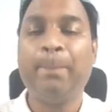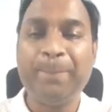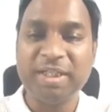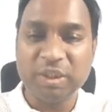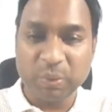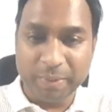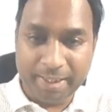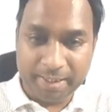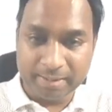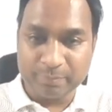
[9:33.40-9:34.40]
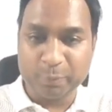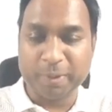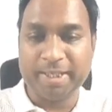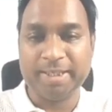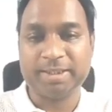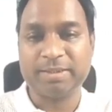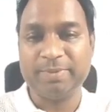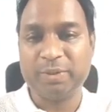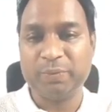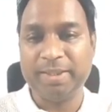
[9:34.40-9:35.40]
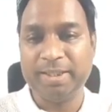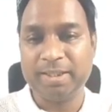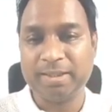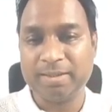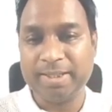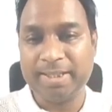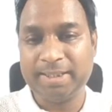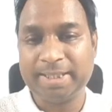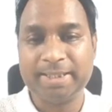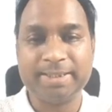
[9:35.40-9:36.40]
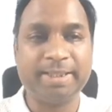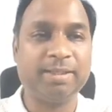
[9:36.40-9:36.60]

Between the points, between entire thing.